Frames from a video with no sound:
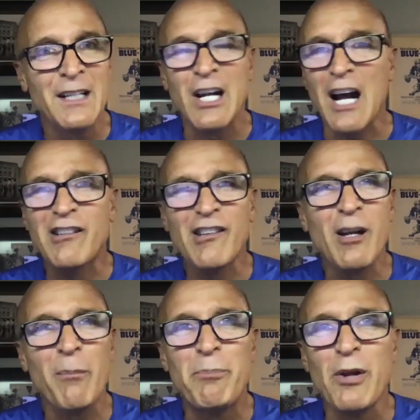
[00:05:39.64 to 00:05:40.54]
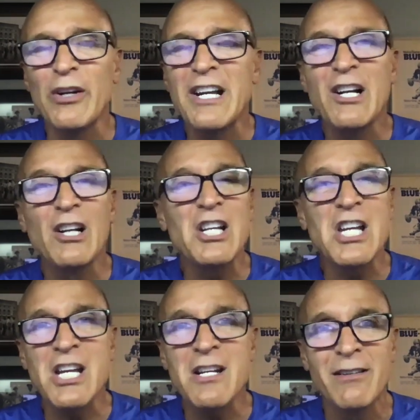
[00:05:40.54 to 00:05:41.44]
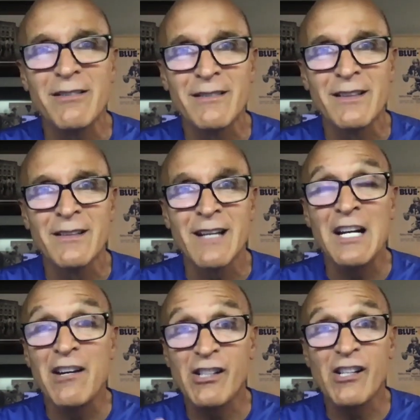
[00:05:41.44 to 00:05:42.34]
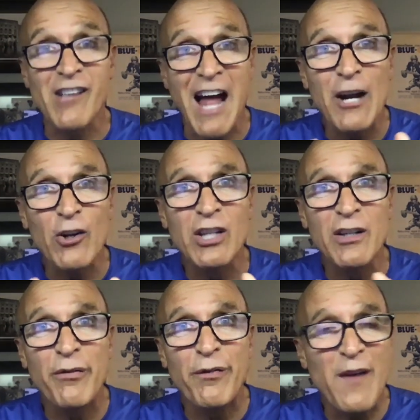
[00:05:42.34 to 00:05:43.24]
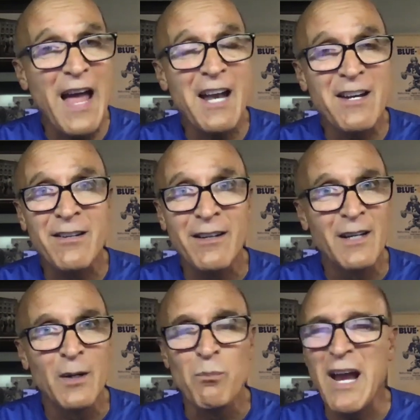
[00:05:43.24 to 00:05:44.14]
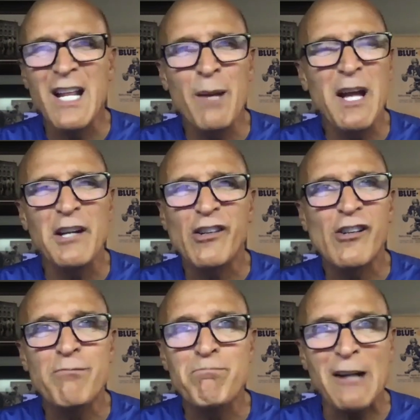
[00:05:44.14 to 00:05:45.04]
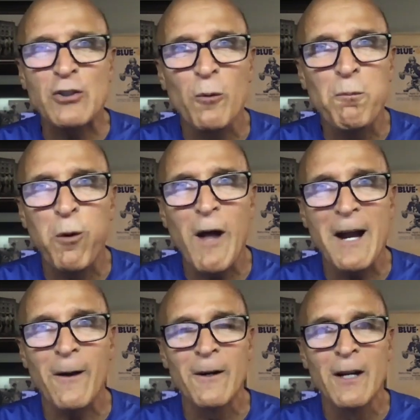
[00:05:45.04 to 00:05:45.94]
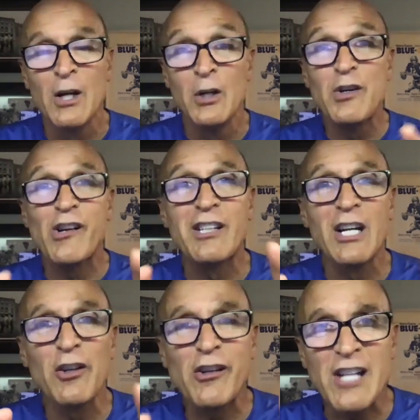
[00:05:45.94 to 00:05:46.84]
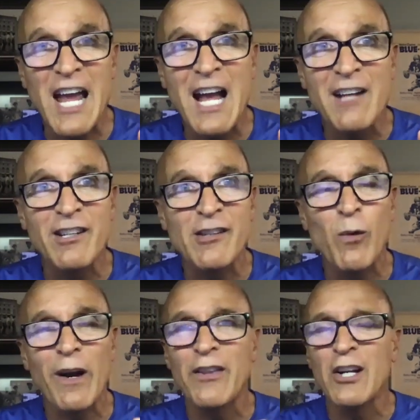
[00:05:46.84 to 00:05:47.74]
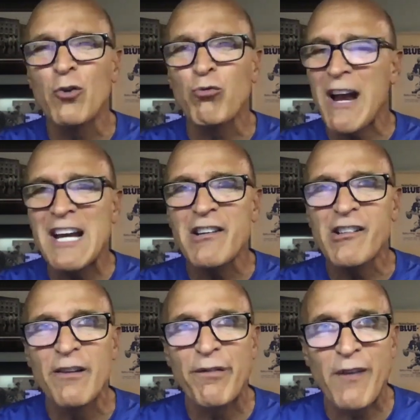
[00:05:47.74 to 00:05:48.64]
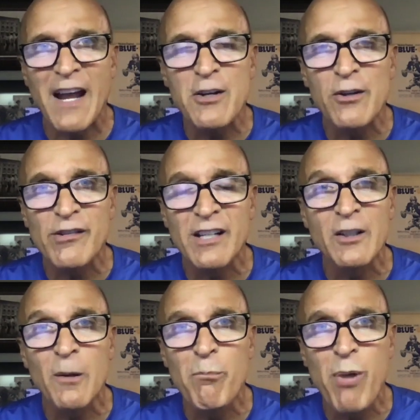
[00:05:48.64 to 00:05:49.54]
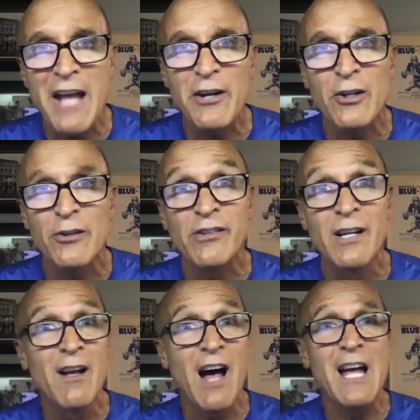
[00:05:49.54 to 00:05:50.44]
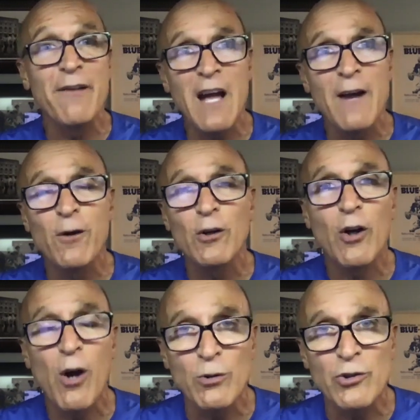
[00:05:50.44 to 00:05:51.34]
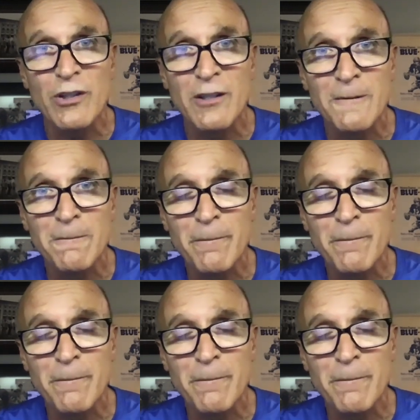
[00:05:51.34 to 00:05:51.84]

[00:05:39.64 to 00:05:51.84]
Gus's ability to lead and his desire to defend made him a special player who still stands as one of the greatest defenders and competitors I have ever coached.